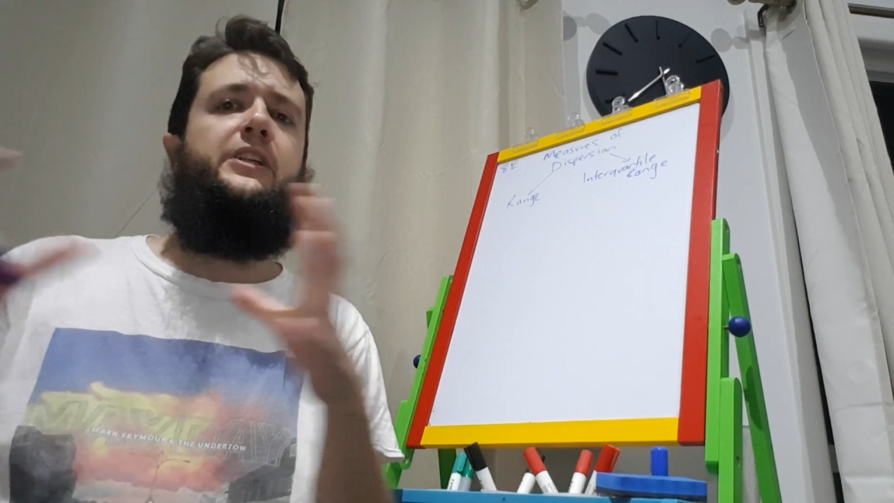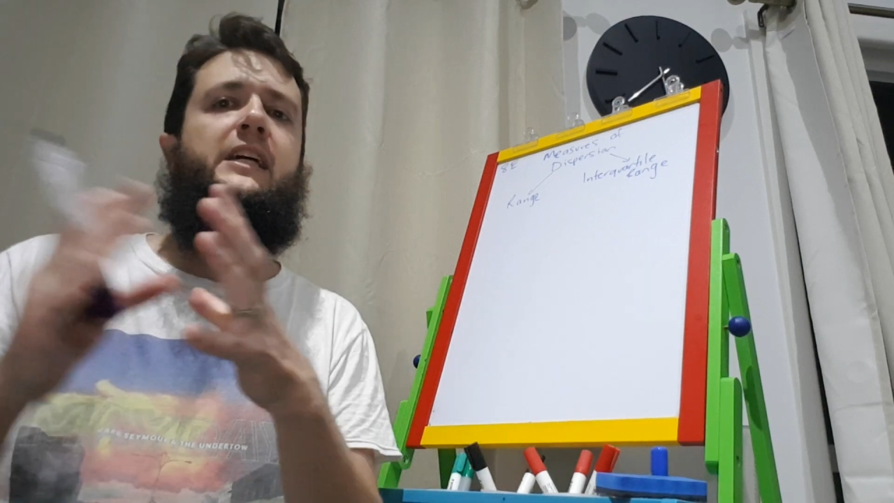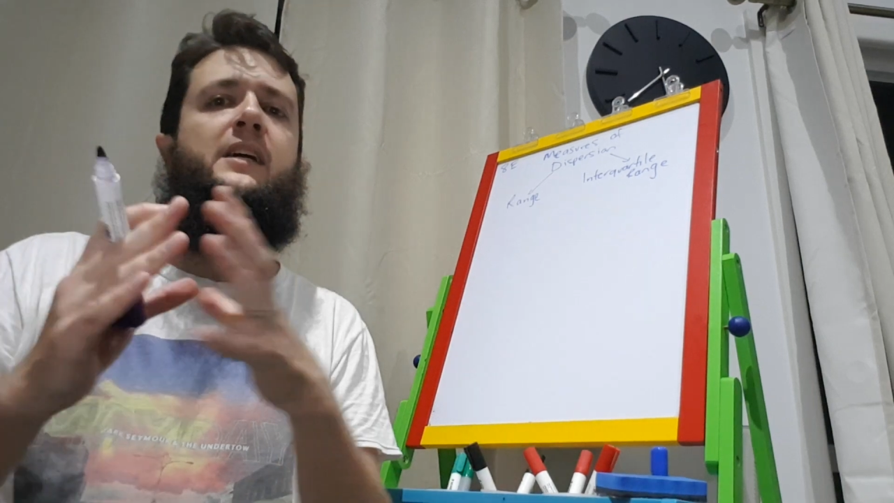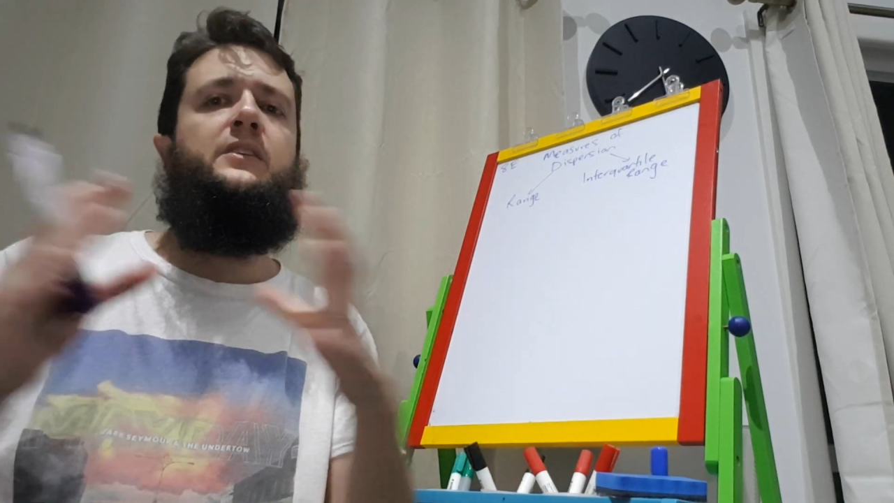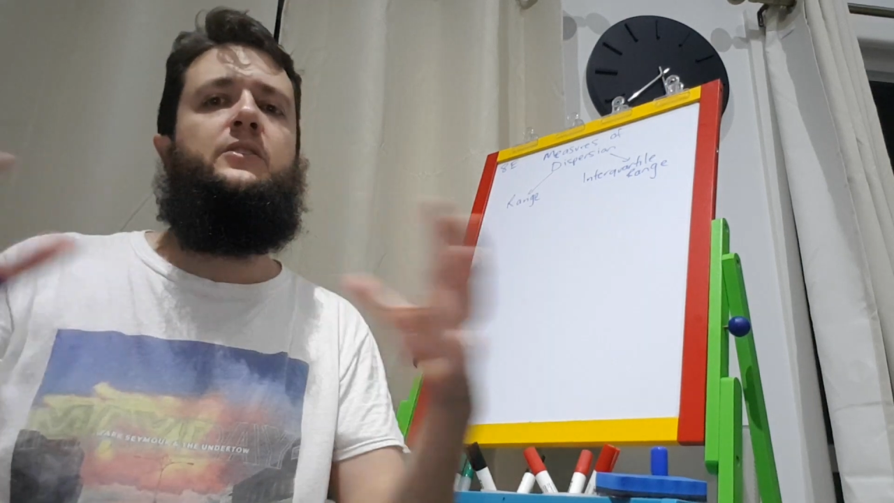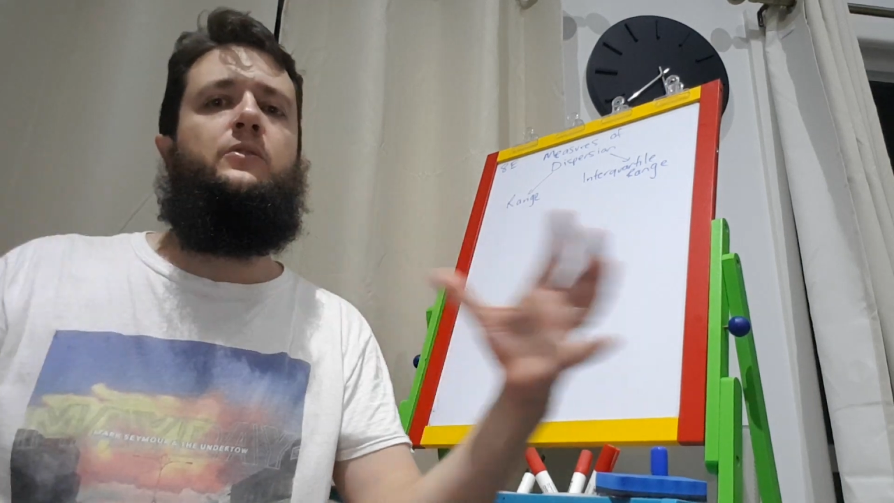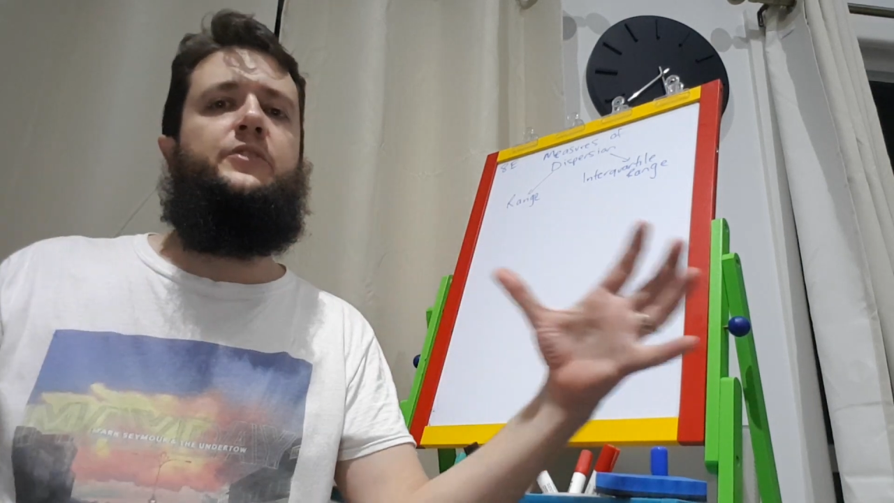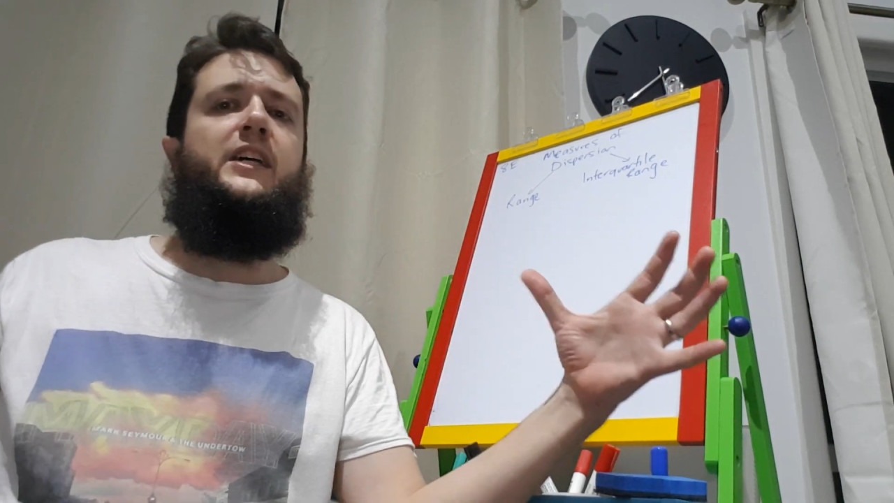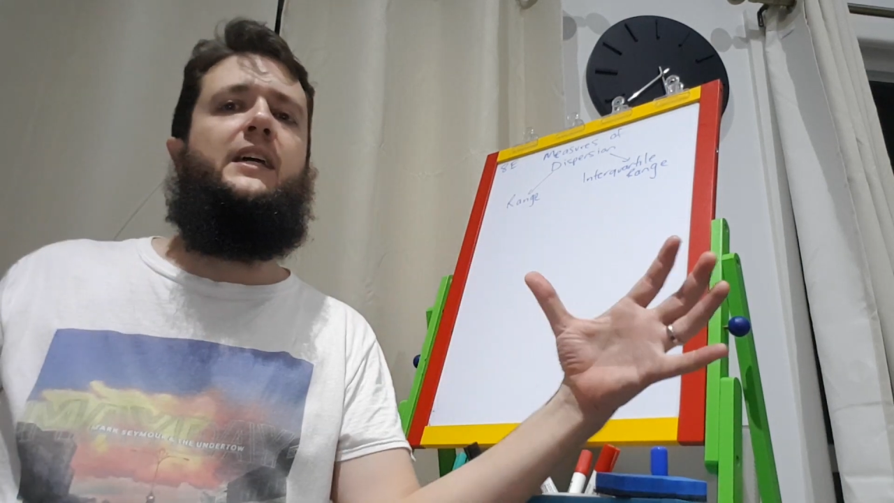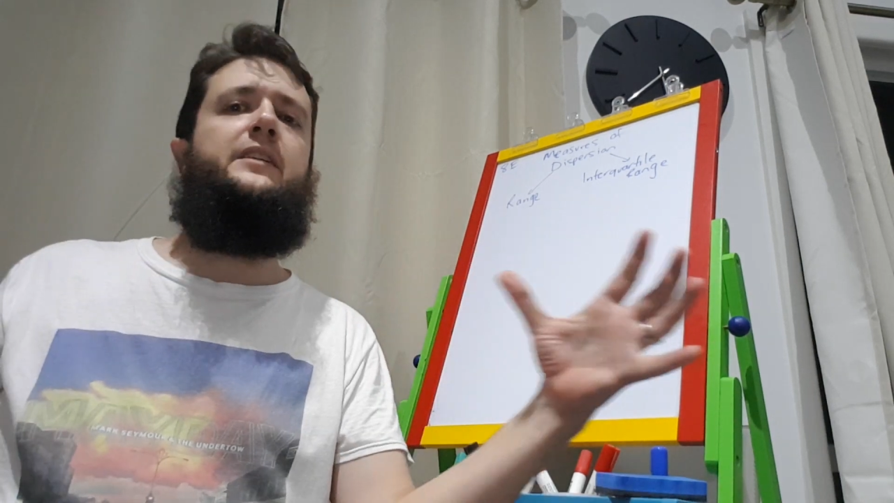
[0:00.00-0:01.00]
out your
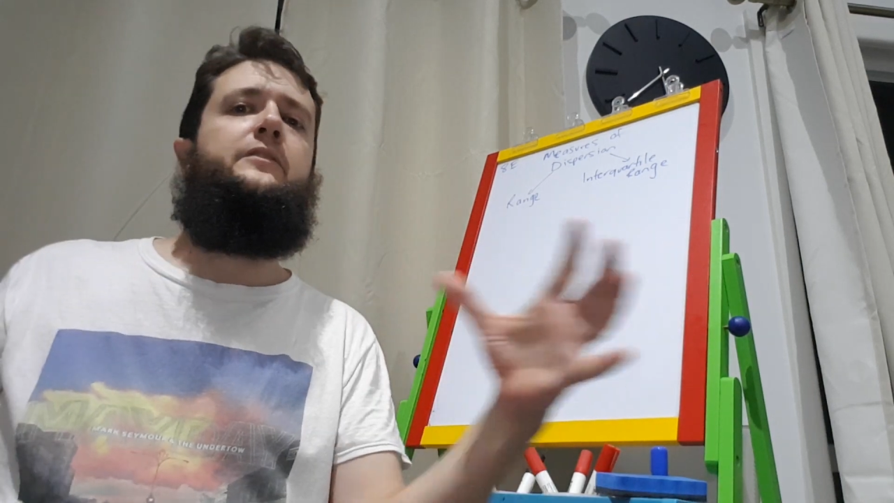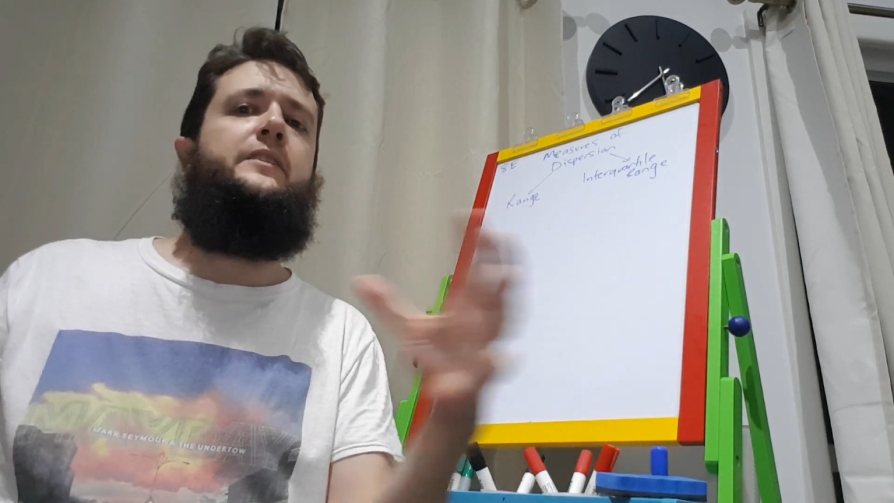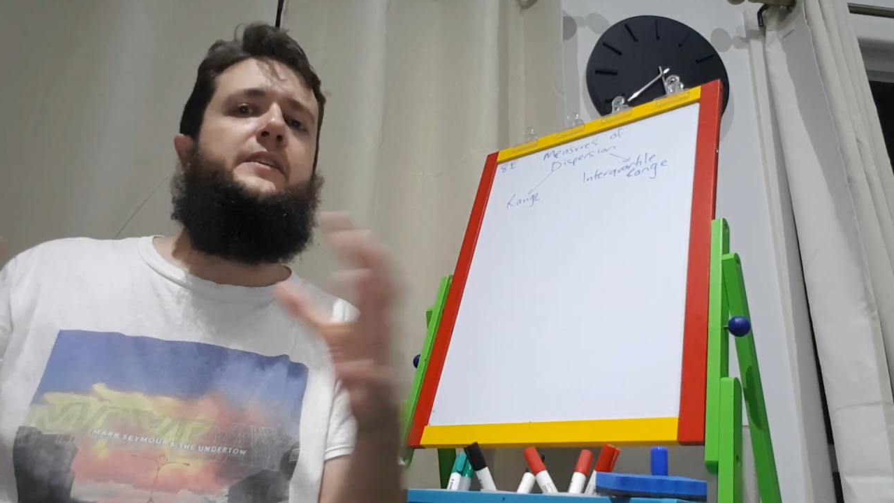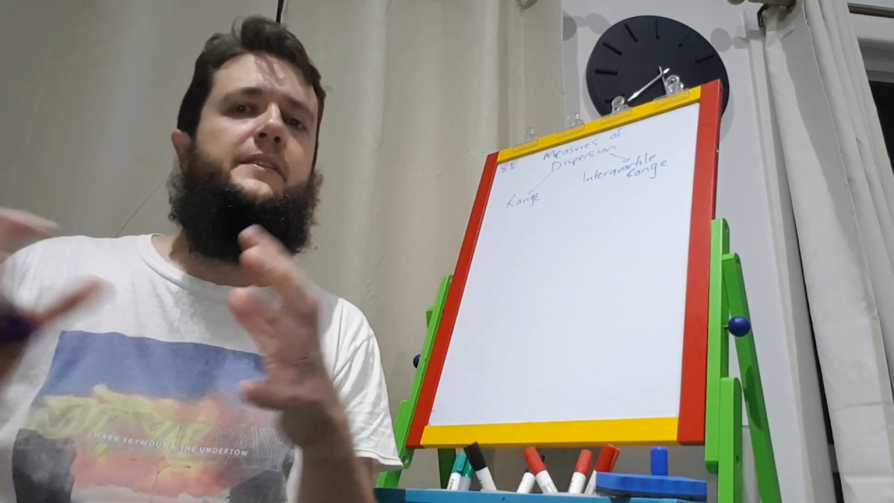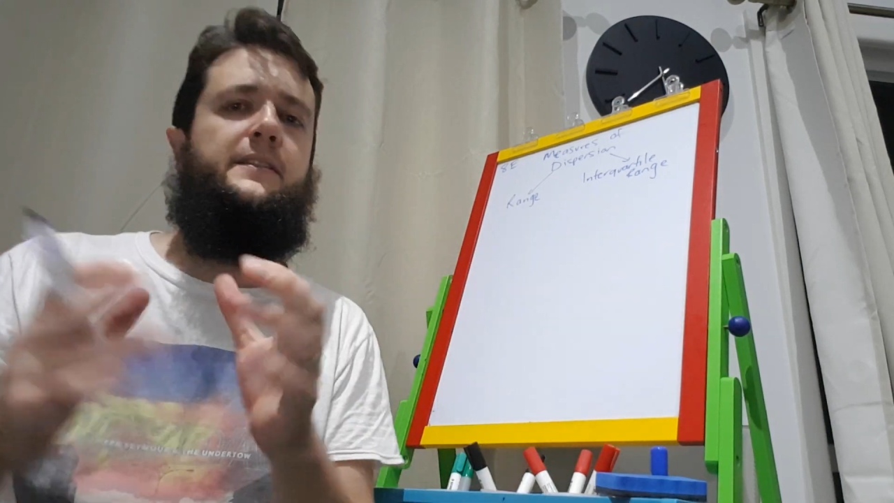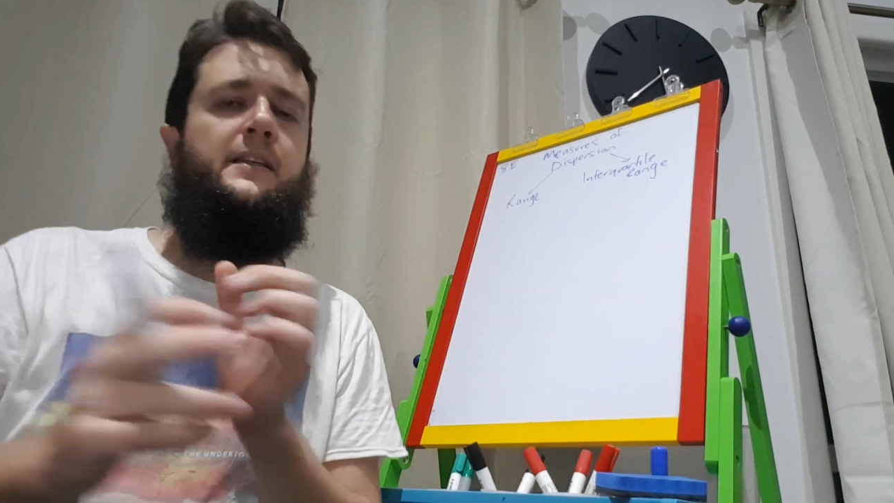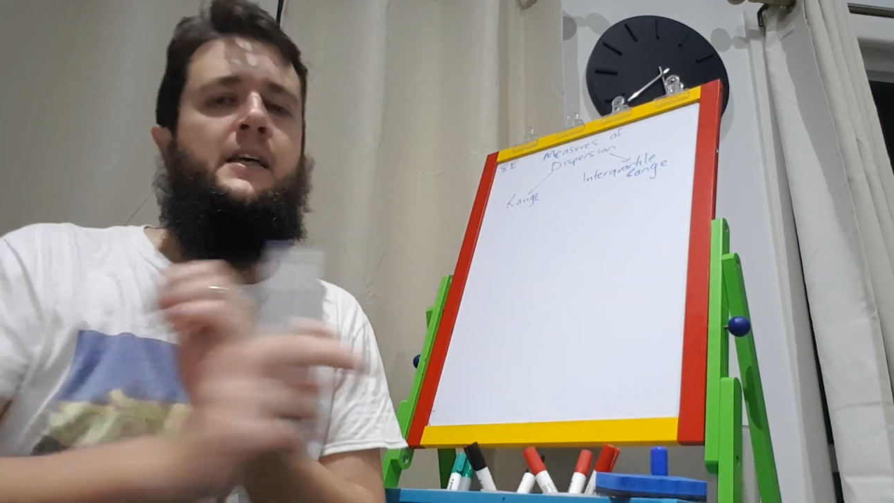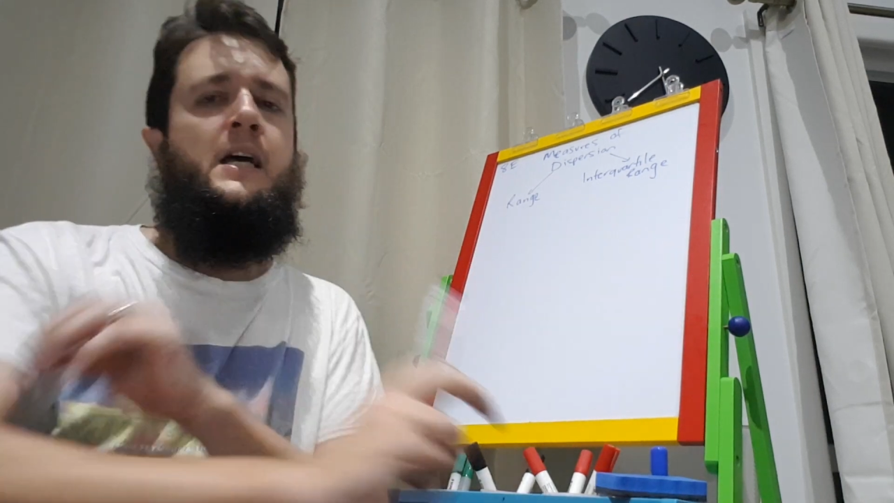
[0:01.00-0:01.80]
data is.